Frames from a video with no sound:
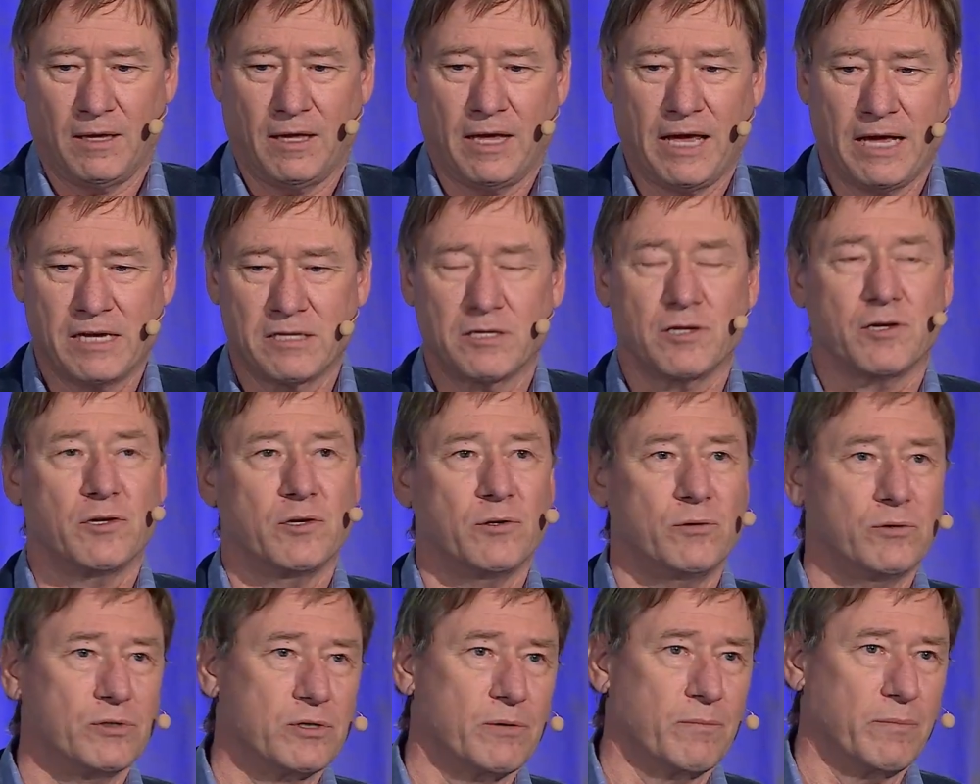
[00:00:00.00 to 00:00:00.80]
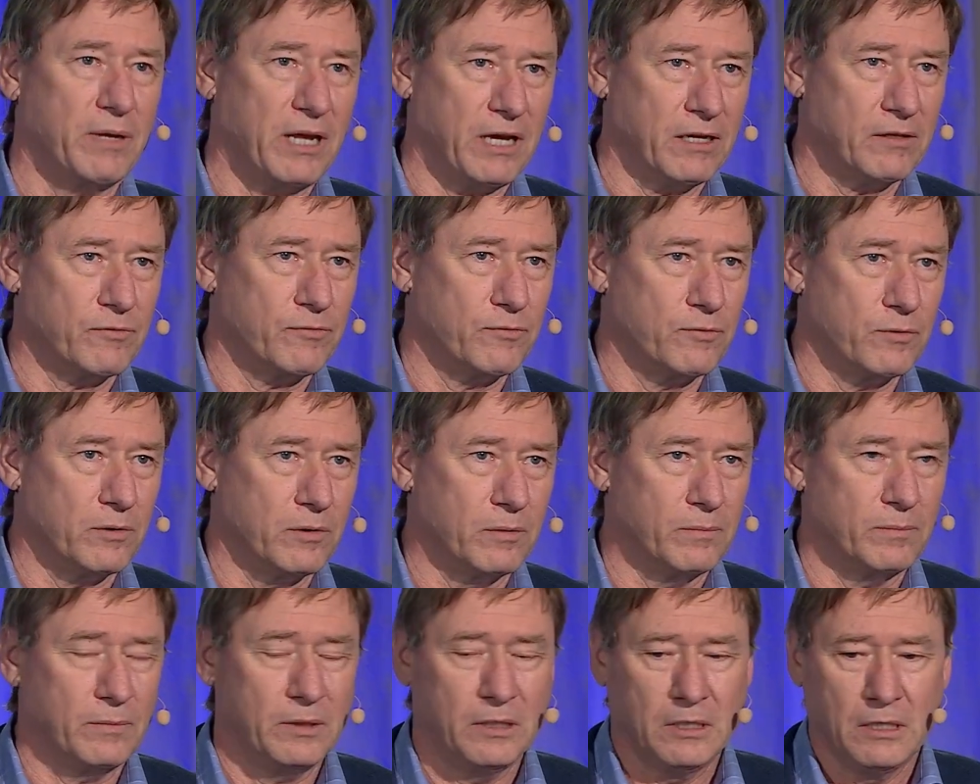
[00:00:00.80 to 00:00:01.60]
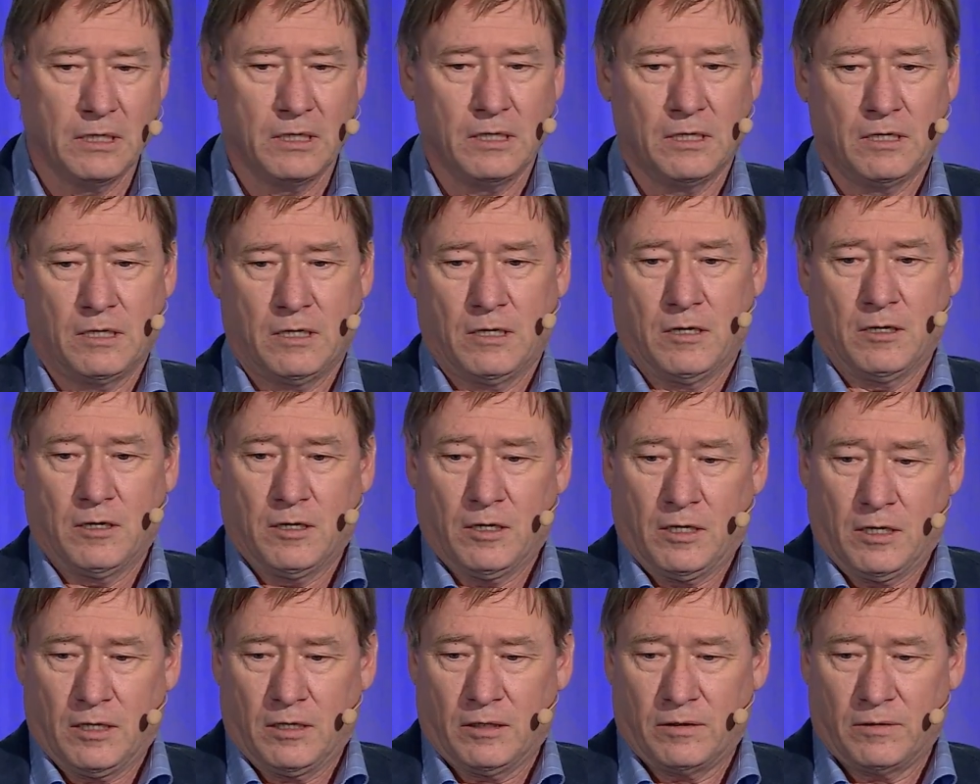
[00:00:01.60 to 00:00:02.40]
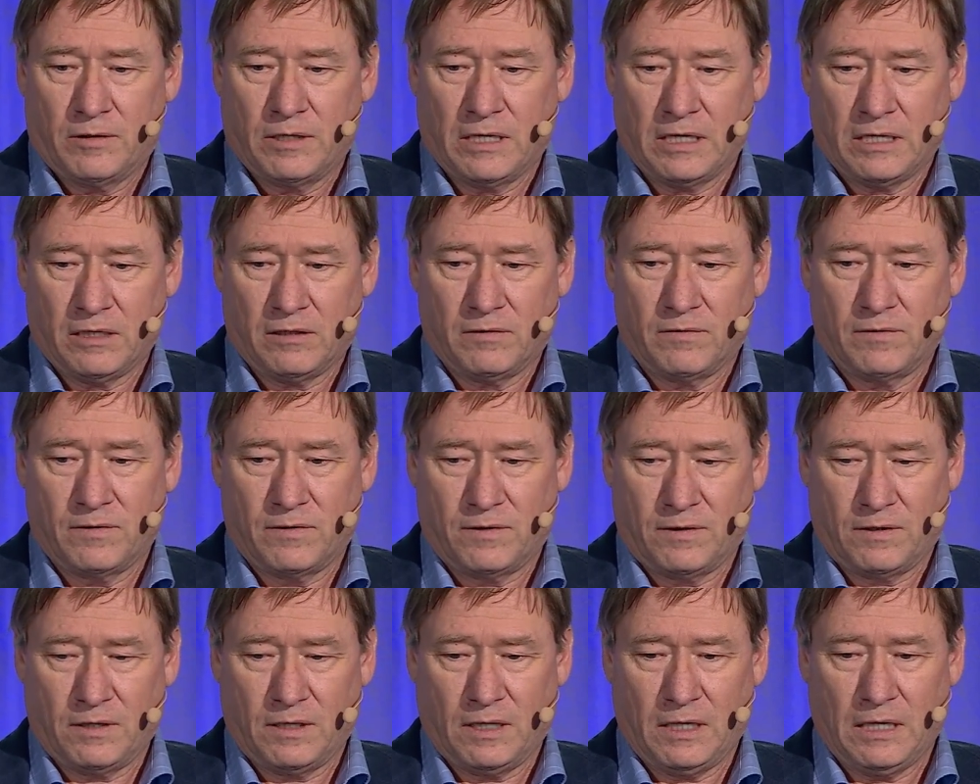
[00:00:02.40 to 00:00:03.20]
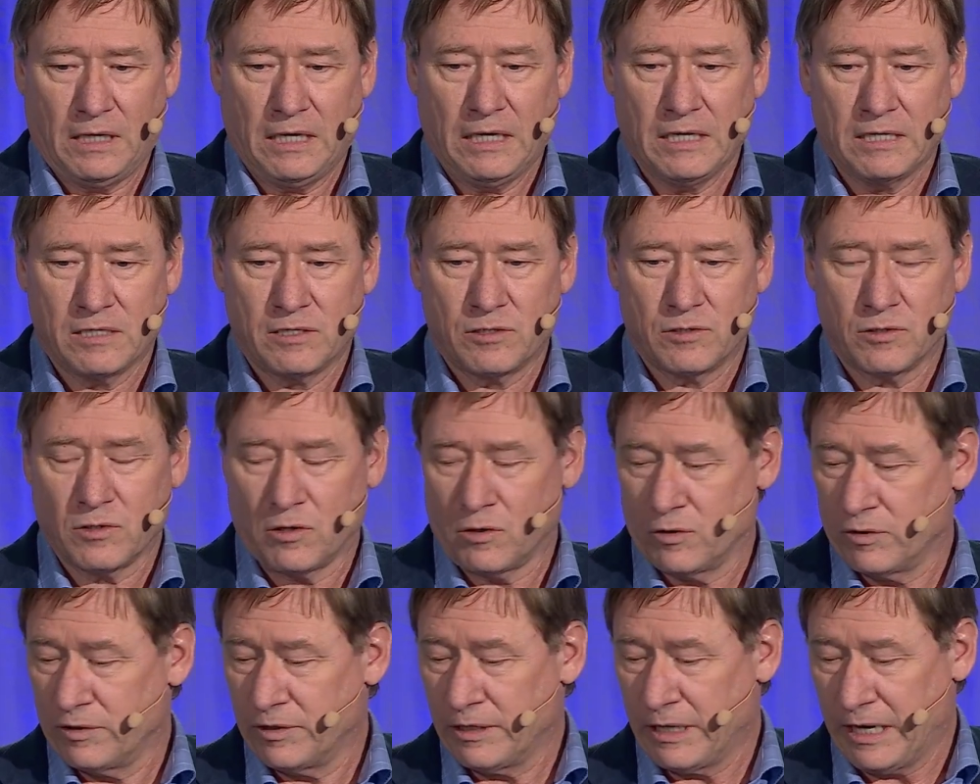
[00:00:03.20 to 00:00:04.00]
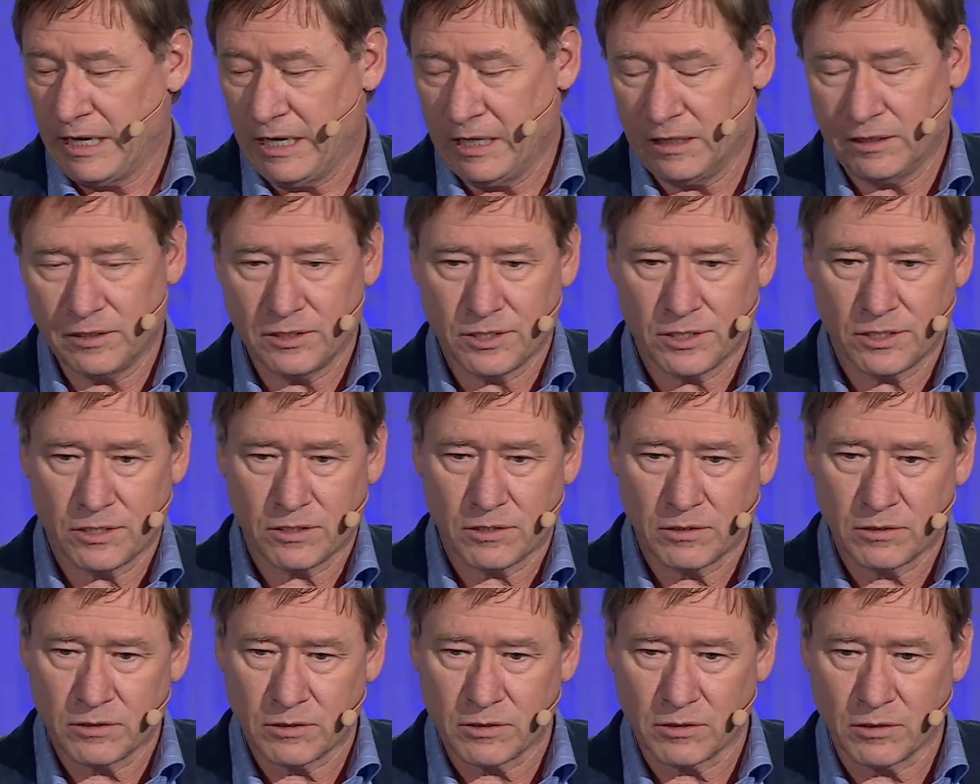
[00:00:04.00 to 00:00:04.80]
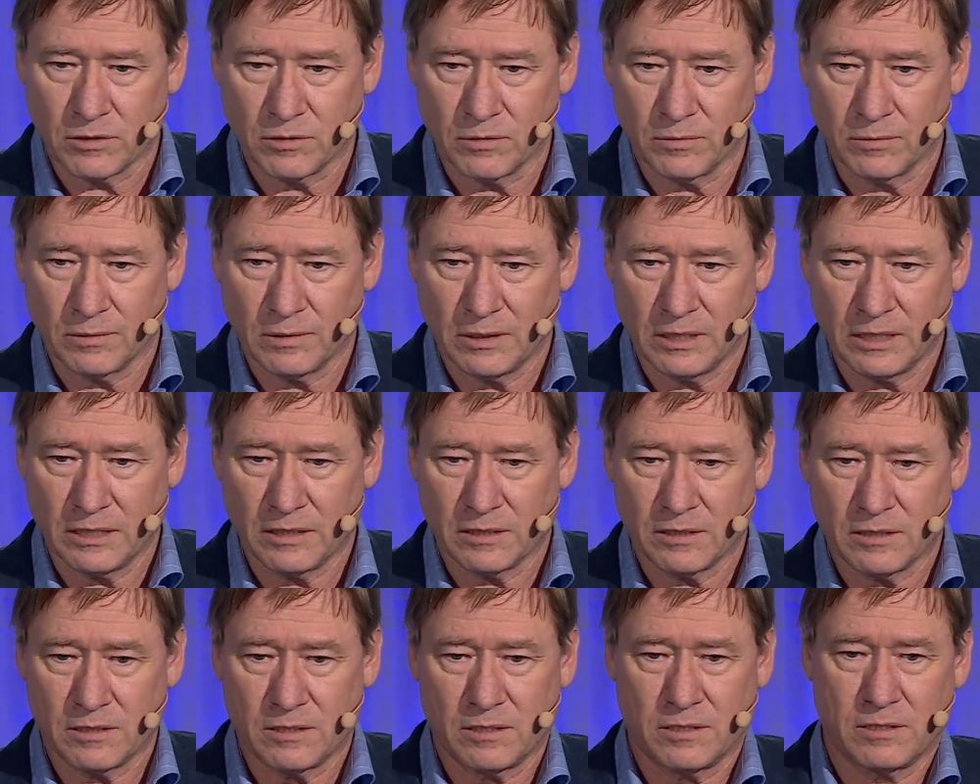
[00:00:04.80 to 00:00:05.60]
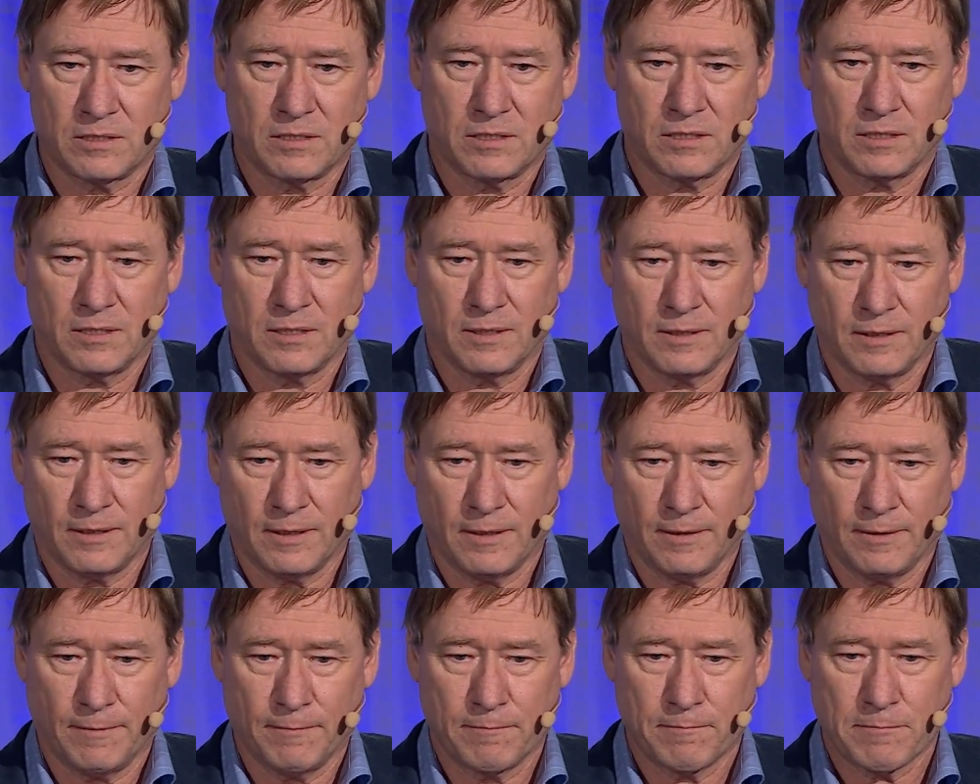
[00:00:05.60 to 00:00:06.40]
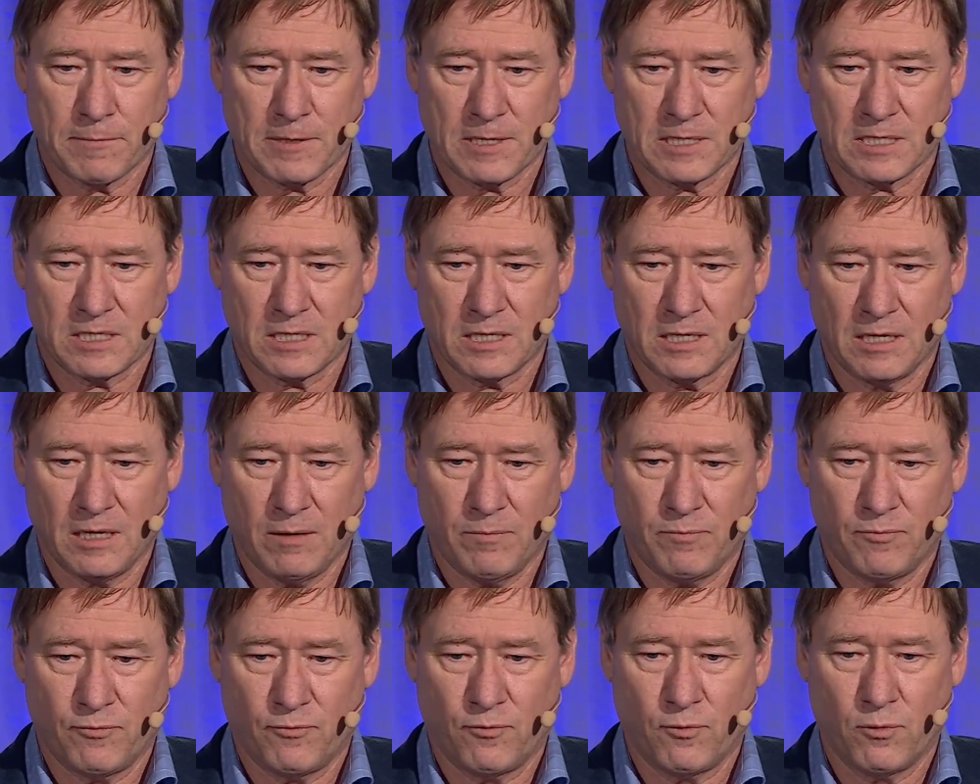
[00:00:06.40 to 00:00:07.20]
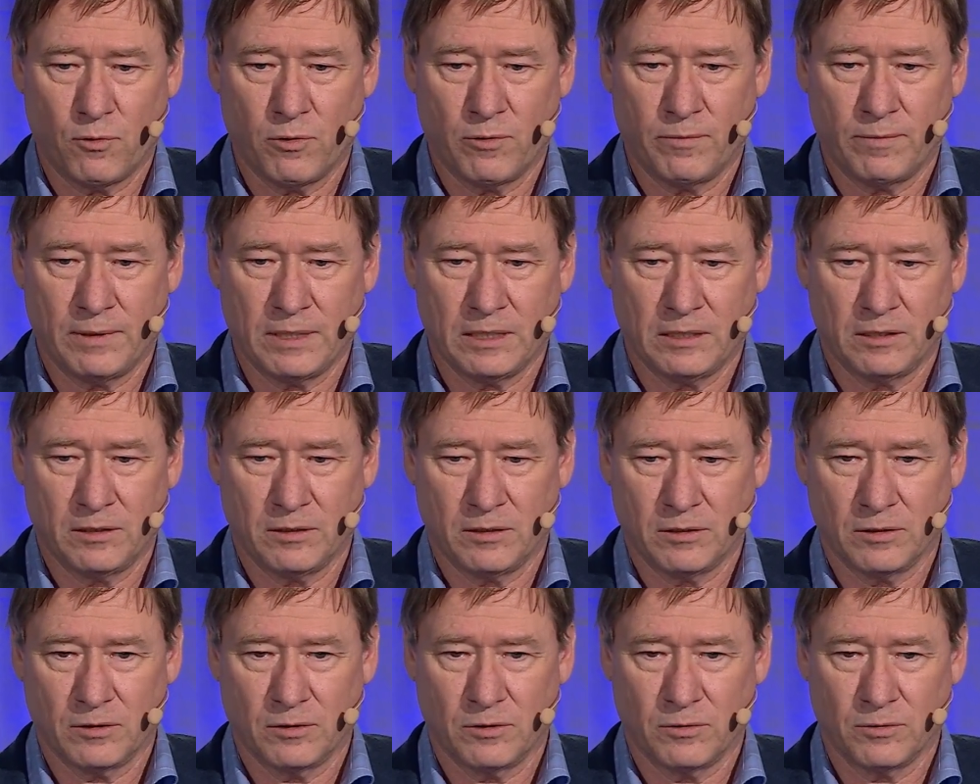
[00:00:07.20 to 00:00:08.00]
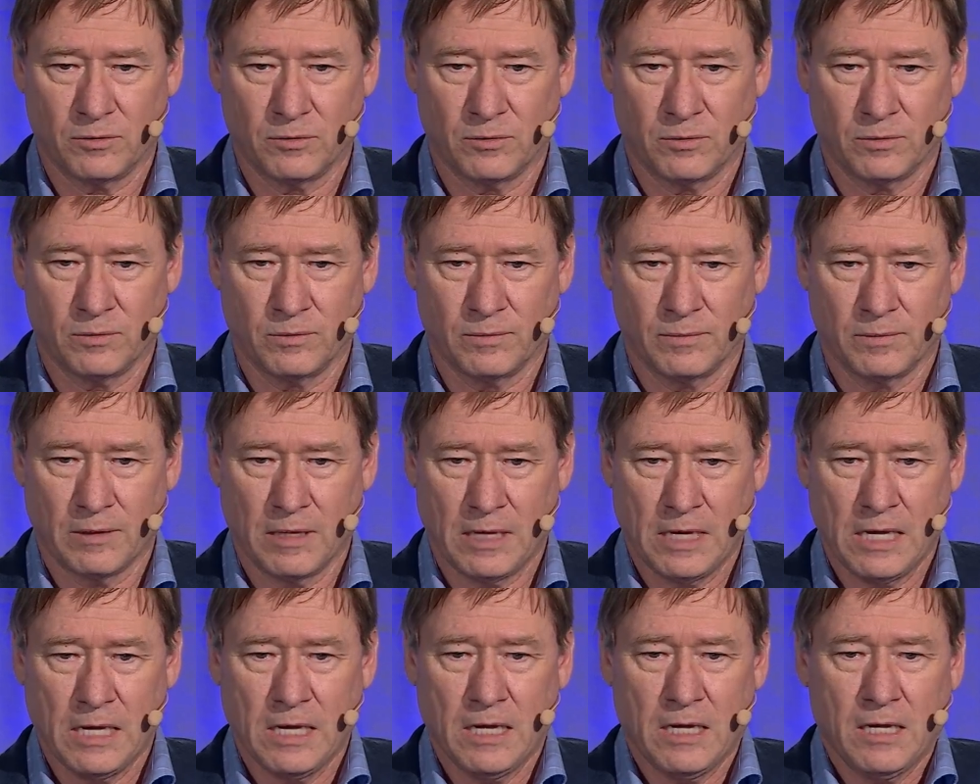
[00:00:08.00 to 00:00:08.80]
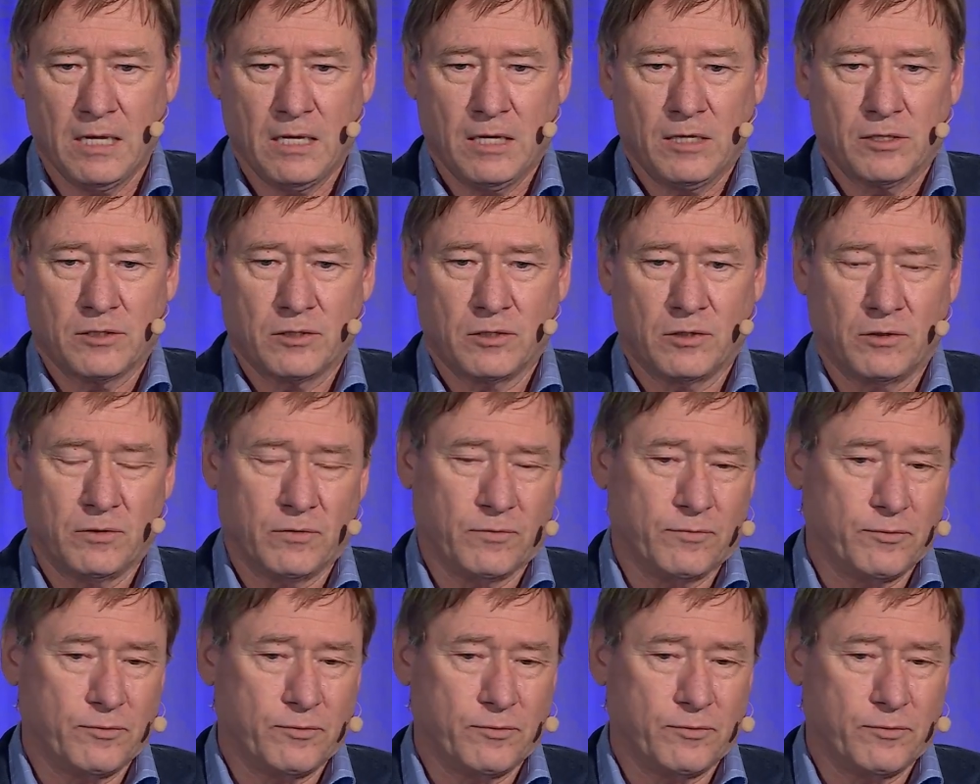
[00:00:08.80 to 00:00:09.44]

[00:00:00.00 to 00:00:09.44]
execution platform that is on the edge. So let's skip forward to... So